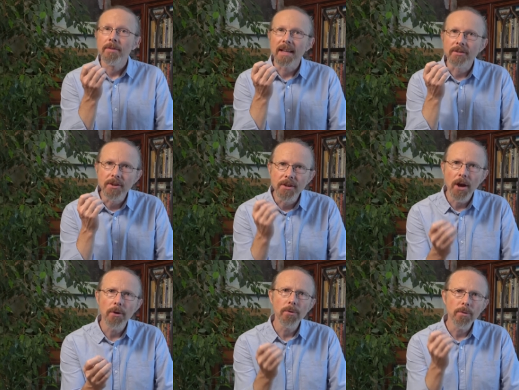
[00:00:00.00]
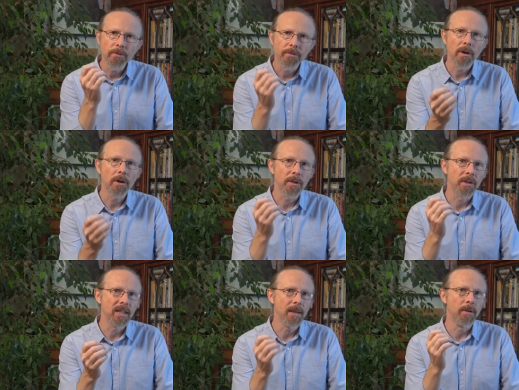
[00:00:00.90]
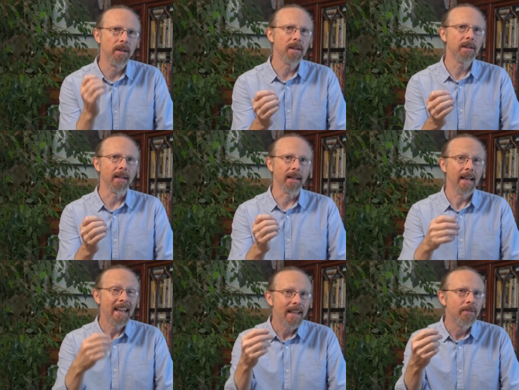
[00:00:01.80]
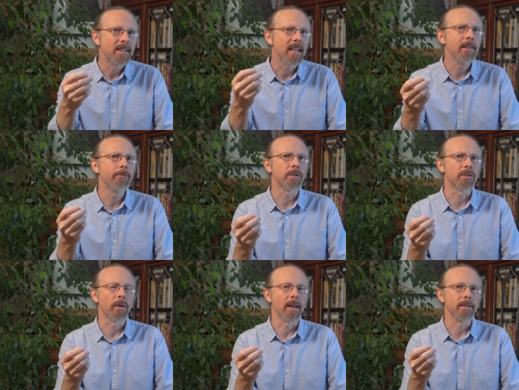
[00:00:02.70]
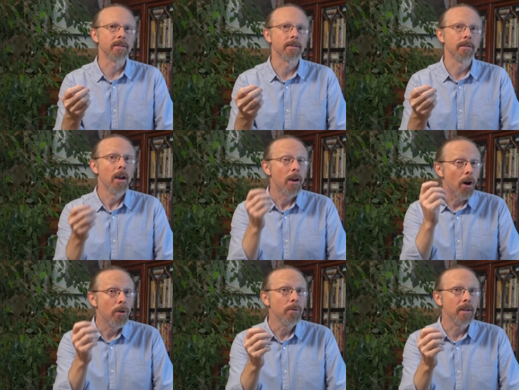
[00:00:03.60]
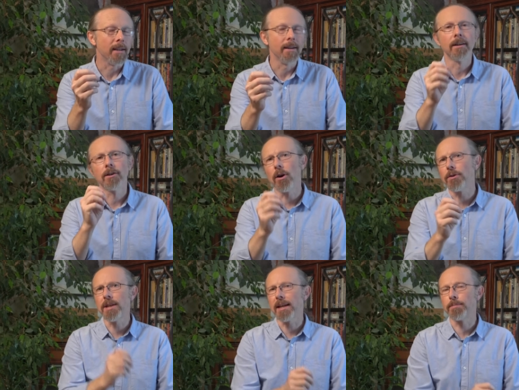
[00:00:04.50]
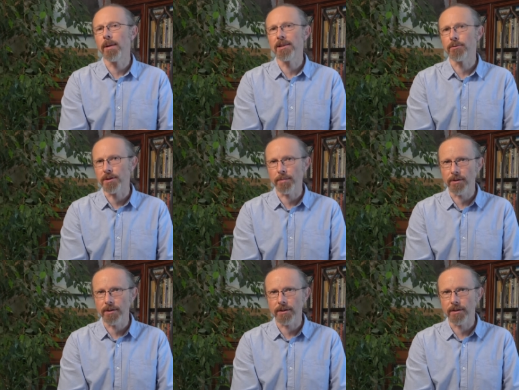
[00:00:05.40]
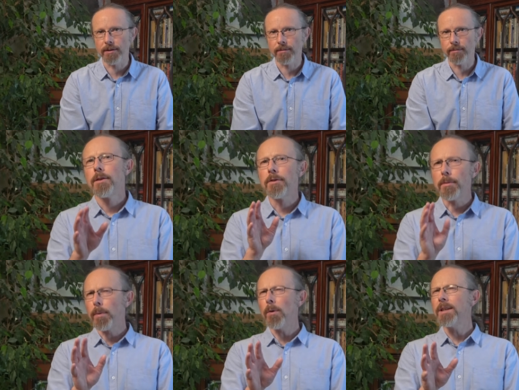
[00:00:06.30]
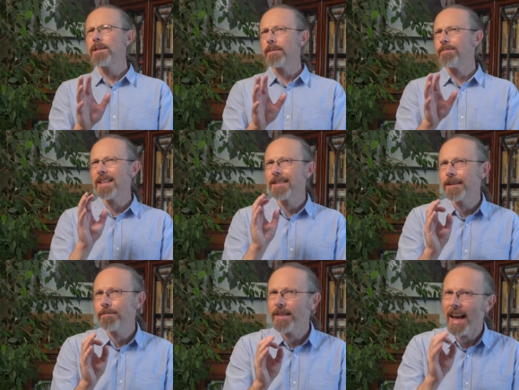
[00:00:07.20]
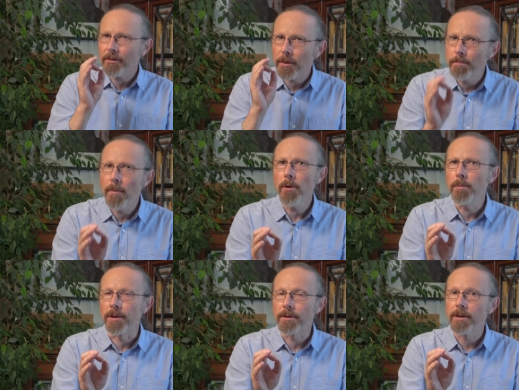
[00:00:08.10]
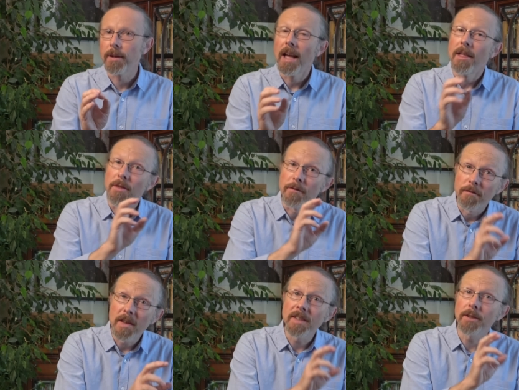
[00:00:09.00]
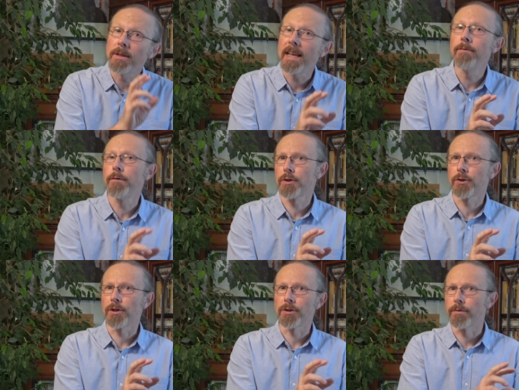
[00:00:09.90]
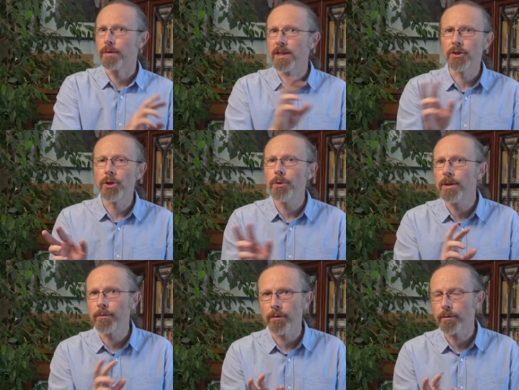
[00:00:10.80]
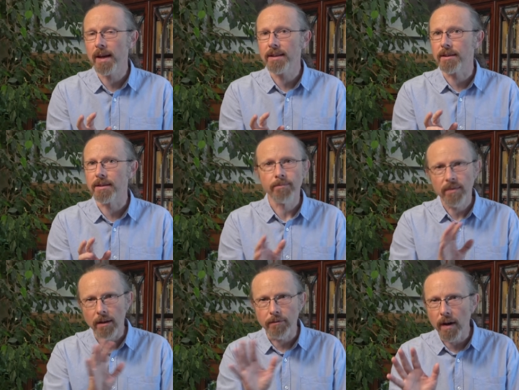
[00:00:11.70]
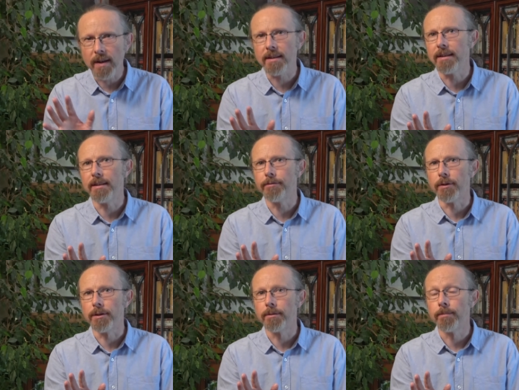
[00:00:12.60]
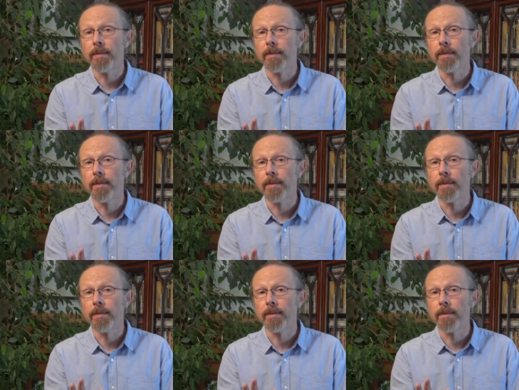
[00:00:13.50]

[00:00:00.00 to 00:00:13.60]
There's no further deep learning in this inference phase, only context based responses. The point is that at the moment, the physical infrastructure for these two different phases are vastly different.